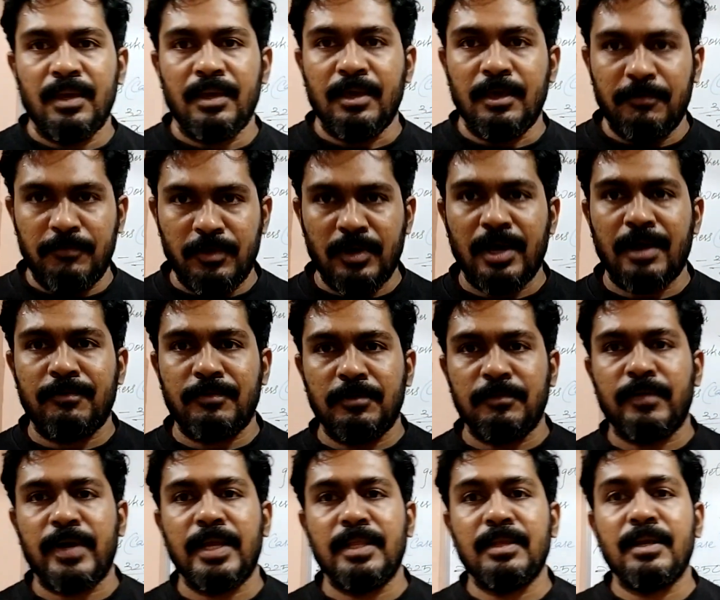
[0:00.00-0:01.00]
If you have to
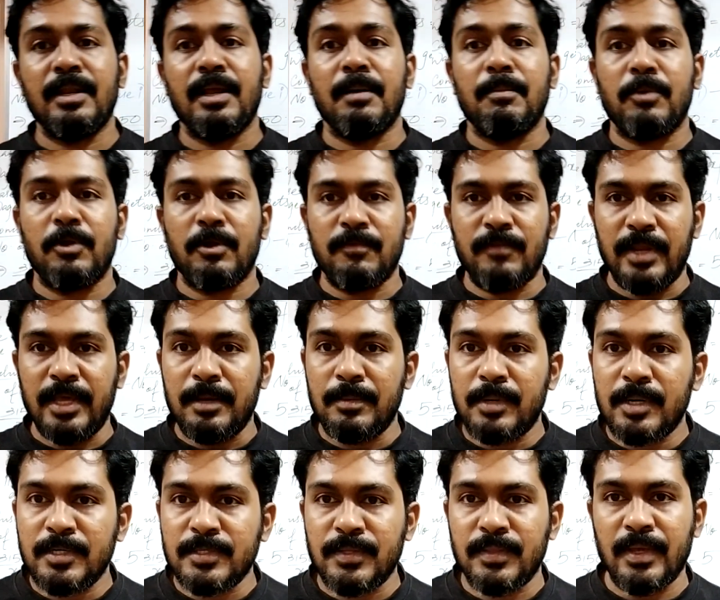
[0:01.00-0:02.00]
find the number of
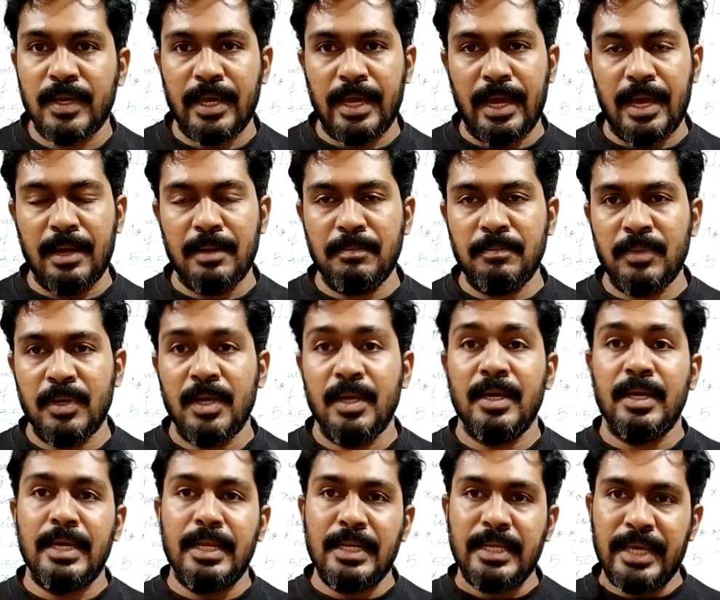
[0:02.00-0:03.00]
laborers in the camp,
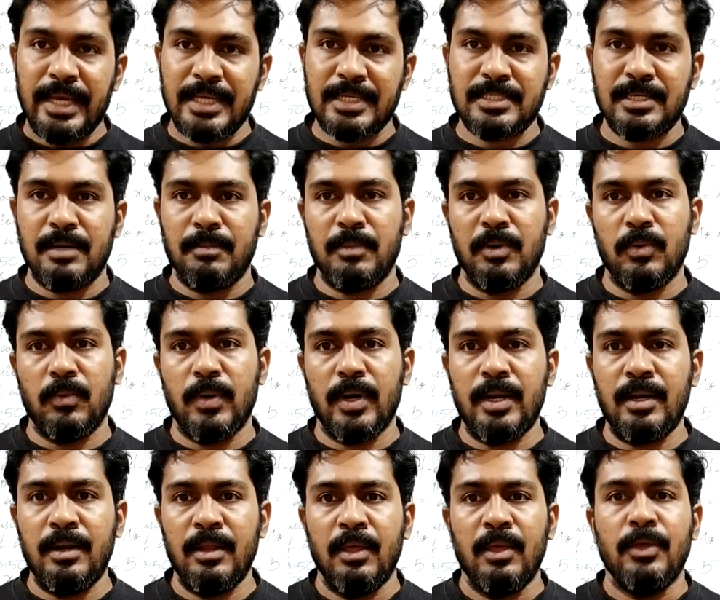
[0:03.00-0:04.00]
in case number
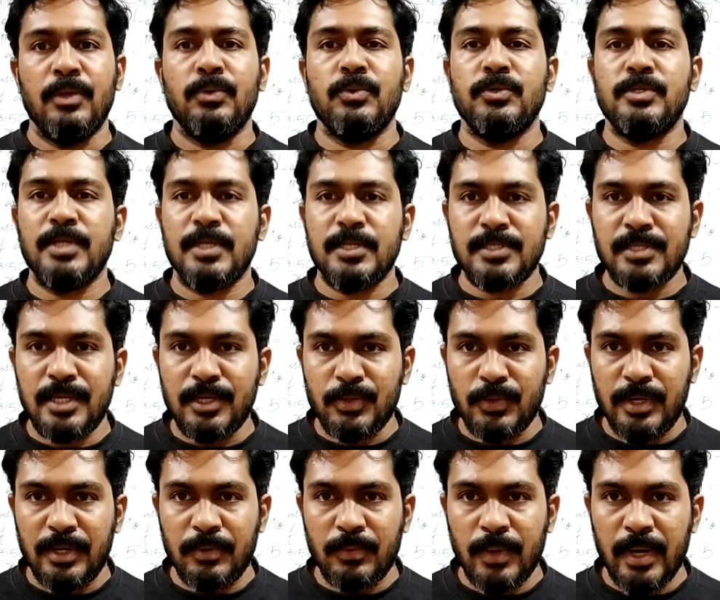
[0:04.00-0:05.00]
1, you just need to
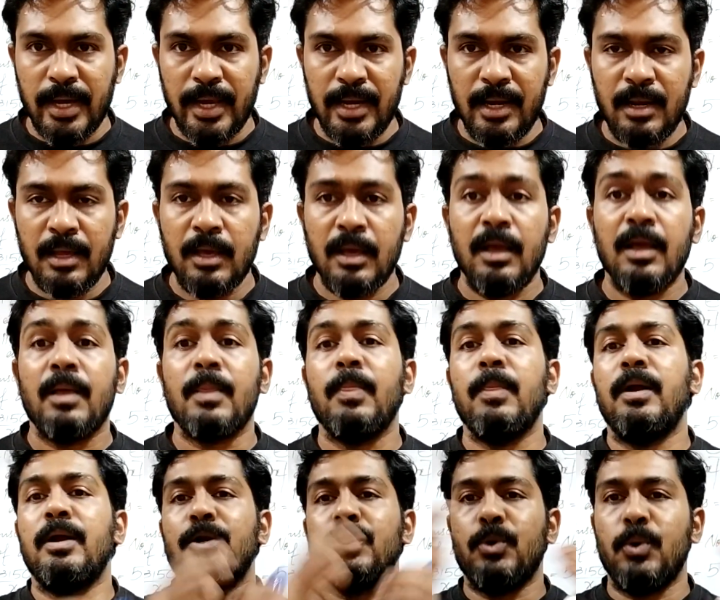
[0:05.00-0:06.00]
divide
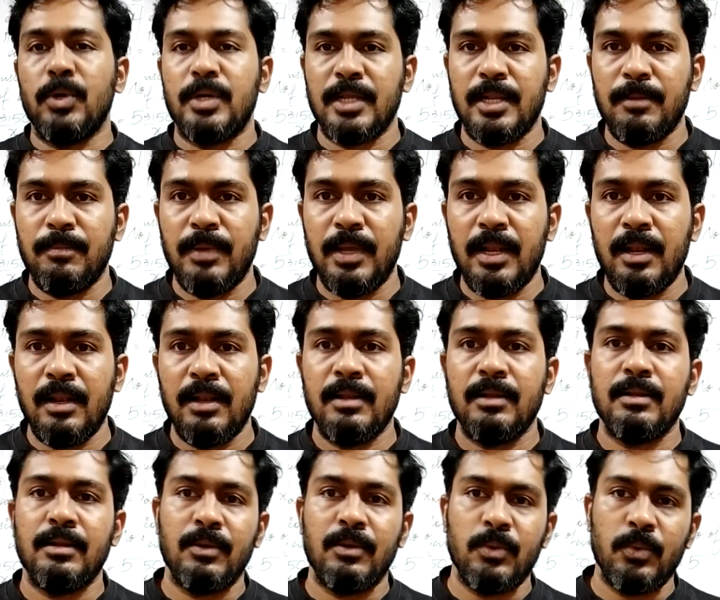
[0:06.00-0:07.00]
the total bill
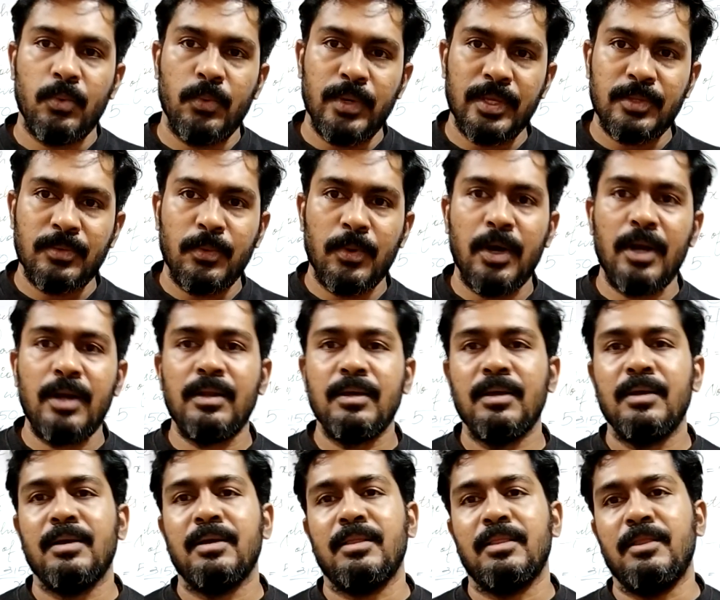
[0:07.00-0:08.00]
with what?
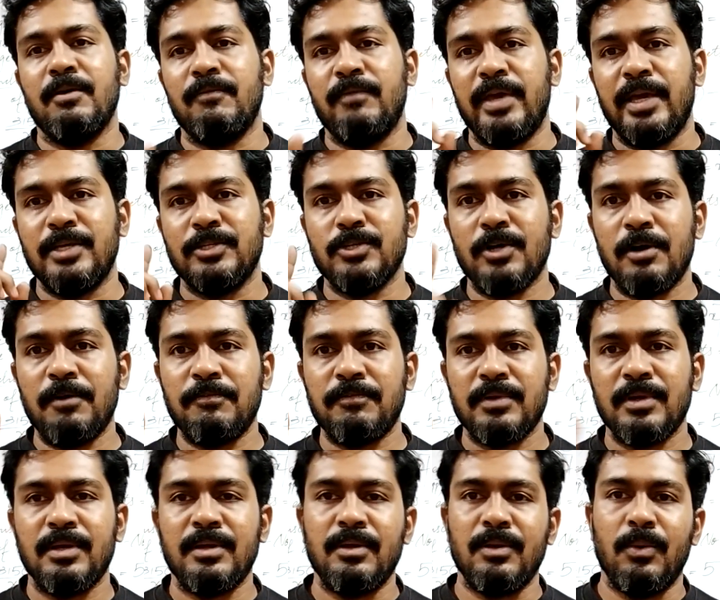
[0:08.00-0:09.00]
The wage of
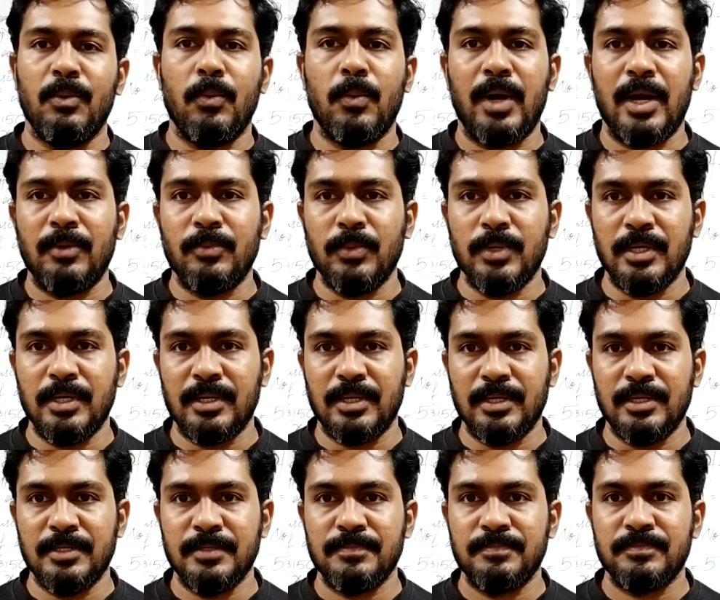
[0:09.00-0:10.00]
one worker.
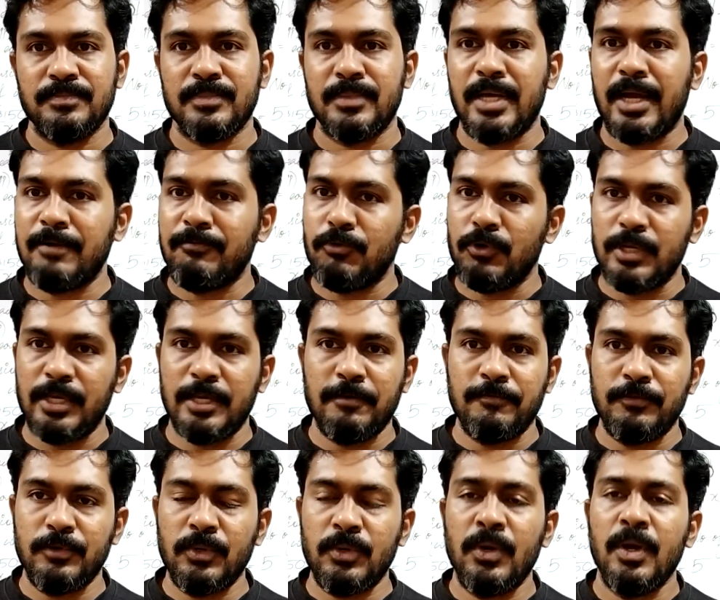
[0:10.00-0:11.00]
That would give
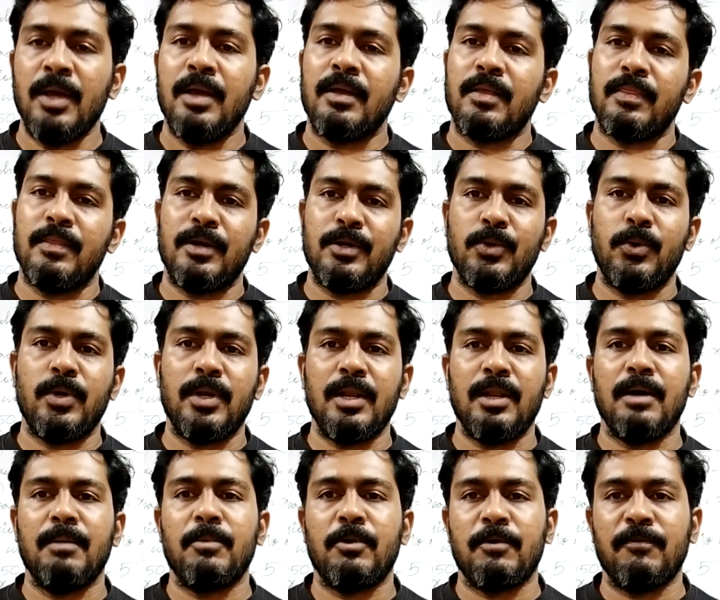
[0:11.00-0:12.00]
you the total
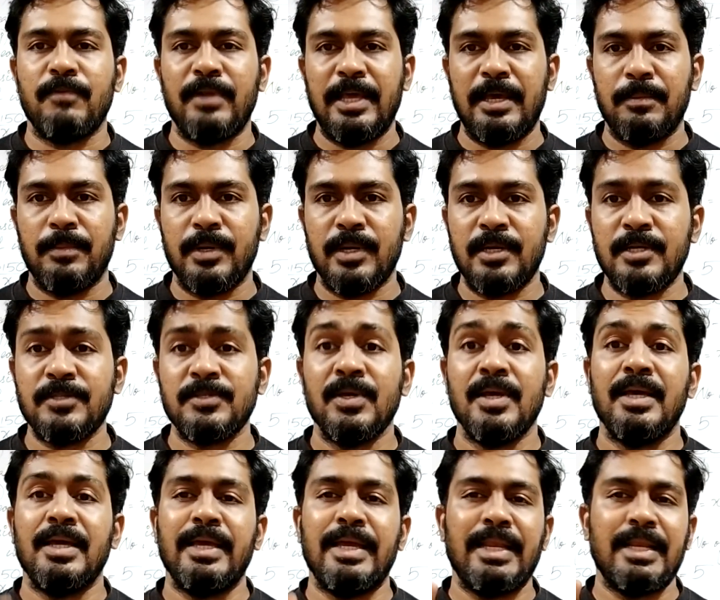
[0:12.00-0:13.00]
number of laborers
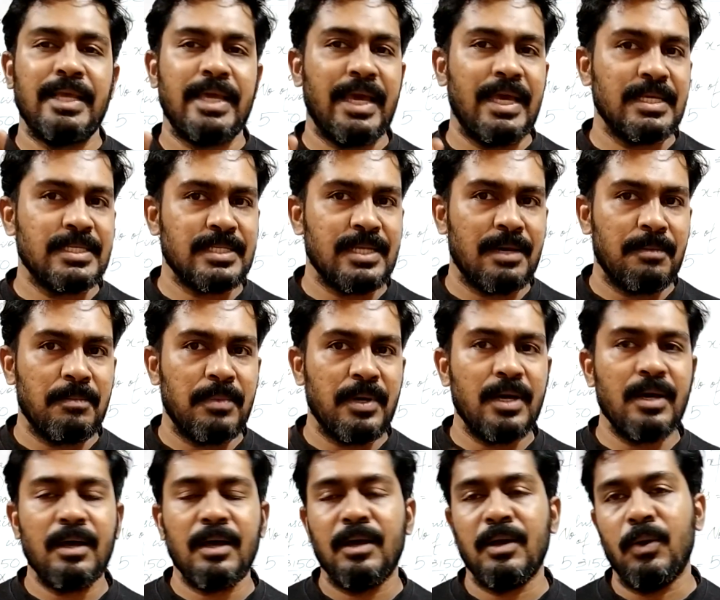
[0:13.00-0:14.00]
in case
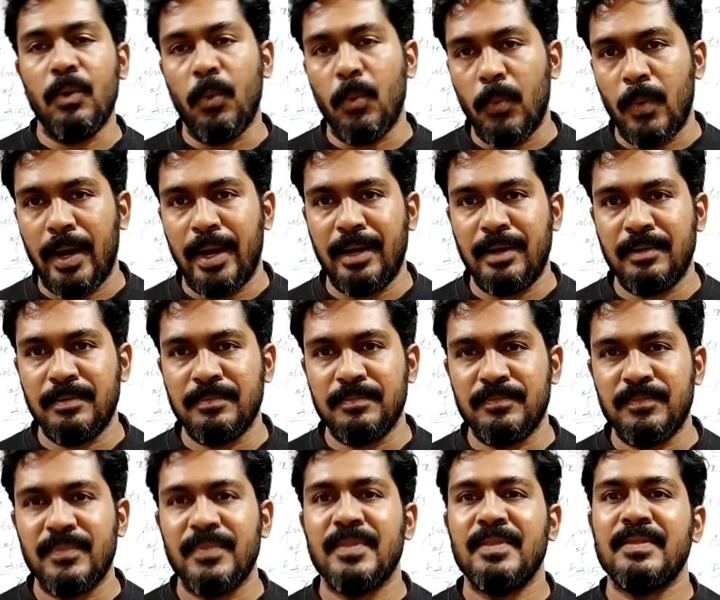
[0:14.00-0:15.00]
number 1.
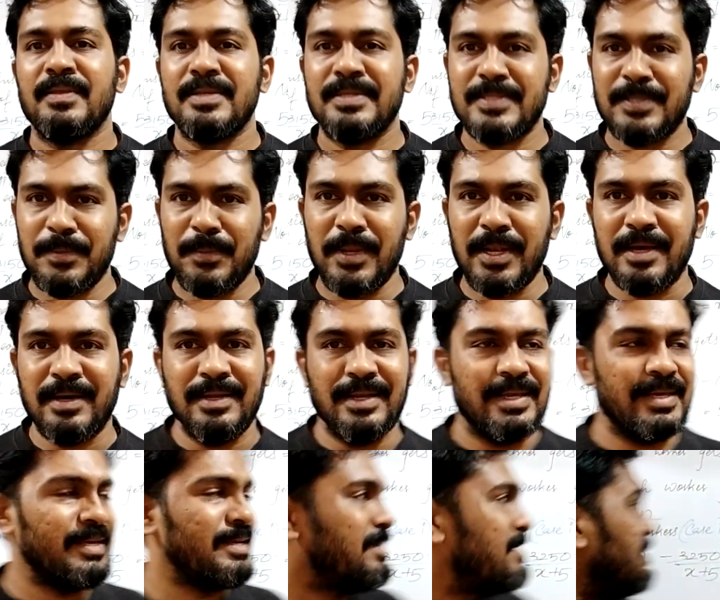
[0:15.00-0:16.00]
Similarly,